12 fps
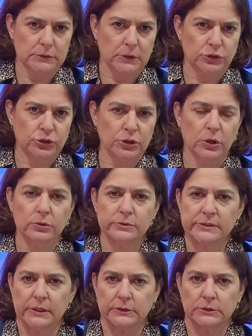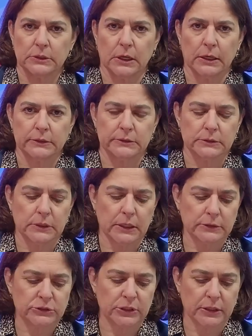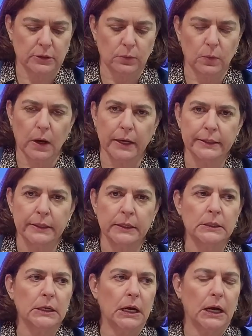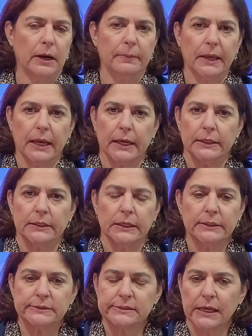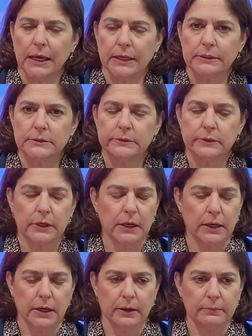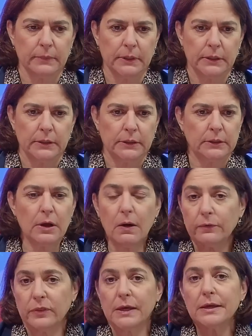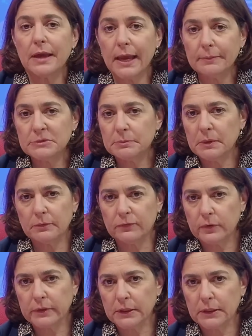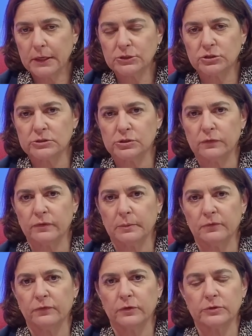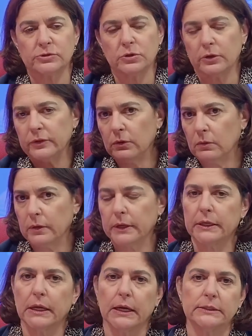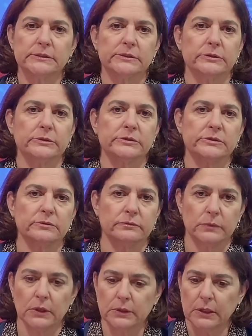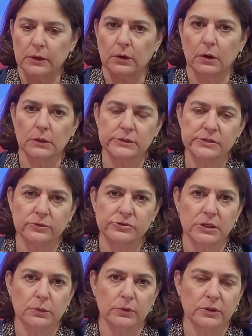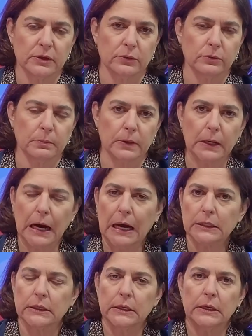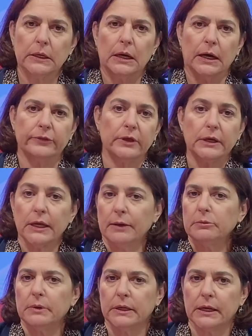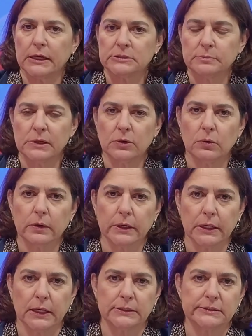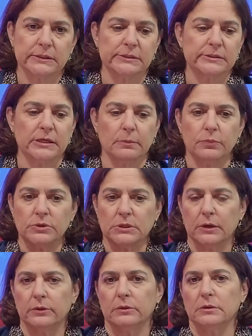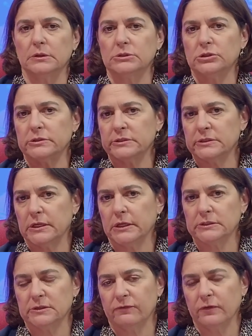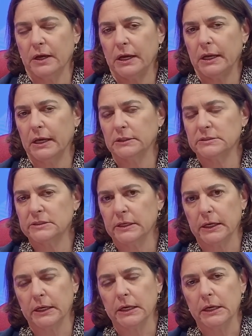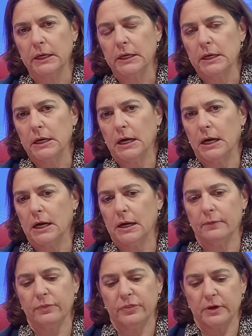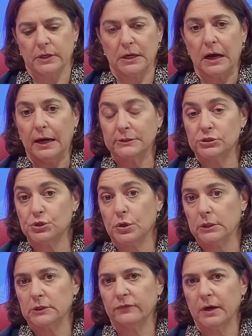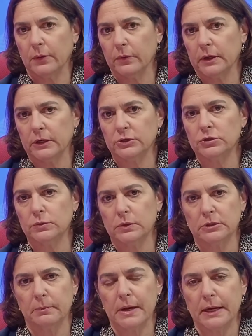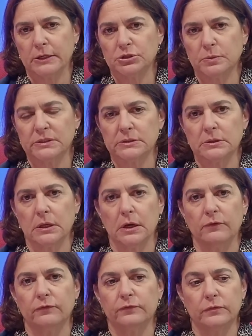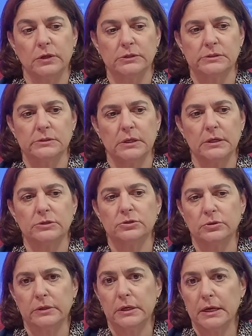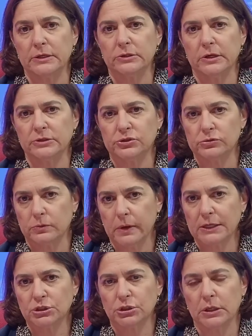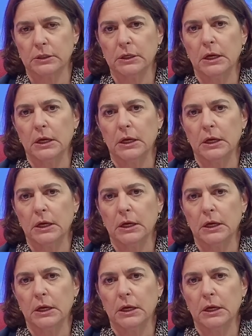shows on Channel 1. And he said, no, they came to me before the elections, November 1st, all the organizers that are all associated with Ehud Barak. They came to me and asked me to organize this thing, put together the logistics, the financing, the construct of how we're going to do it, the management of this insurrection,